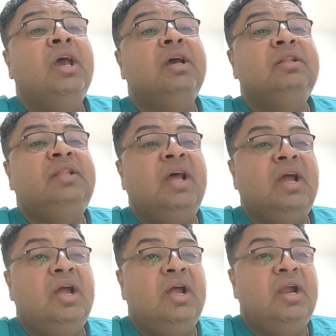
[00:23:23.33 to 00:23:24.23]

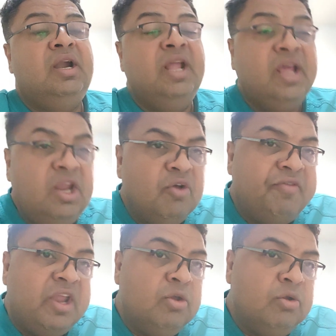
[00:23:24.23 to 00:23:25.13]
the degree of
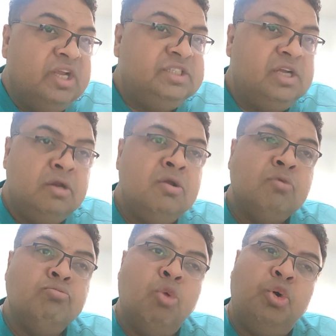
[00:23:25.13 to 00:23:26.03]
angulation
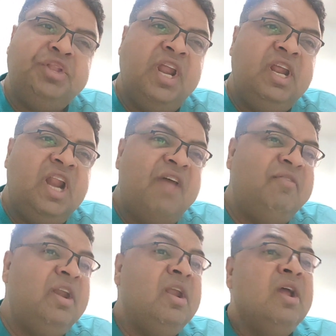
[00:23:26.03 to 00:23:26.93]
more than
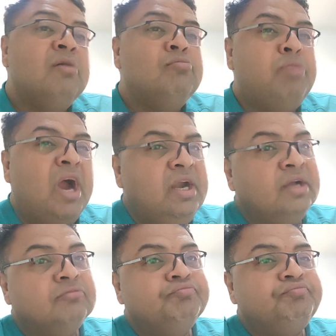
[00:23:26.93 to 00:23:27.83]
11,
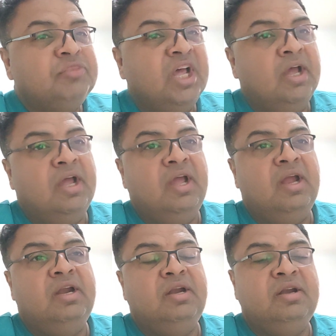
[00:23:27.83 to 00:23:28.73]
but
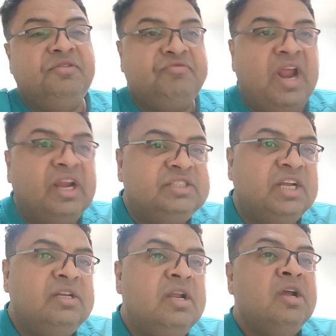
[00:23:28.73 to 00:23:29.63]
the
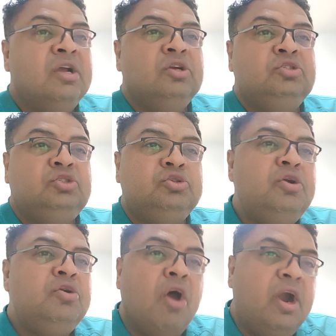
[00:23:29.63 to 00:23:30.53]
distraction should
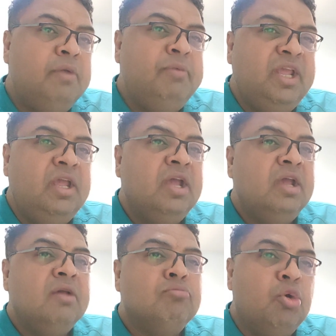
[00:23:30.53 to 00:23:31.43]
not be
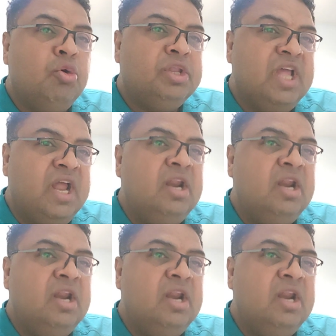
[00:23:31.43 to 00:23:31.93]
more than,